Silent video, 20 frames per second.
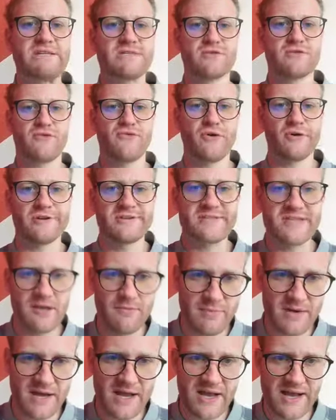So for
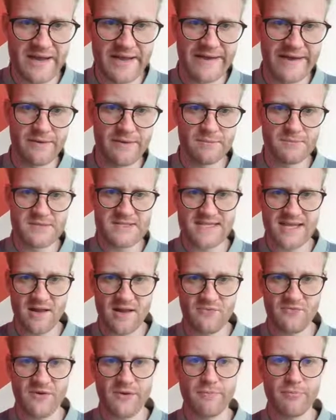example, I am
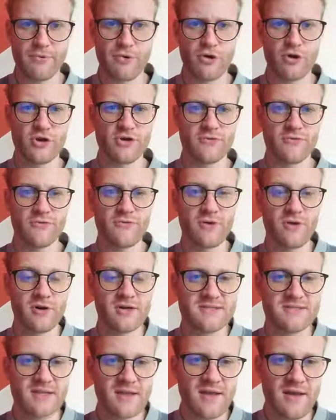self-employed, of
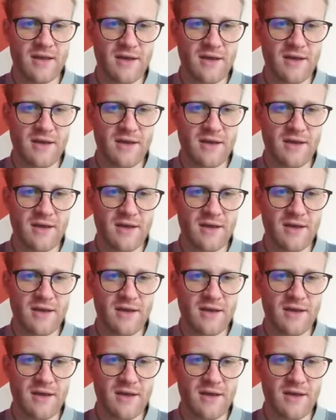course.